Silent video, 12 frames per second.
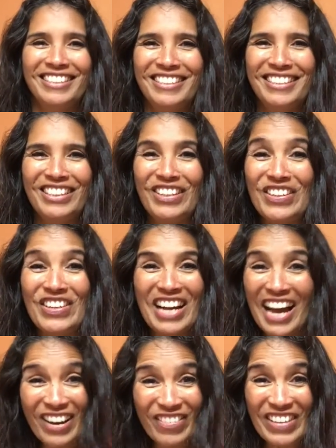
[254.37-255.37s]
you know,
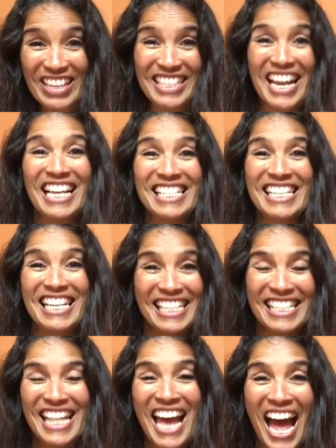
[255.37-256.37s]
how fantastic
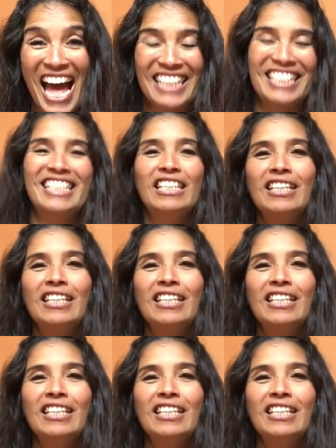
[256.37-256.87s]
is that?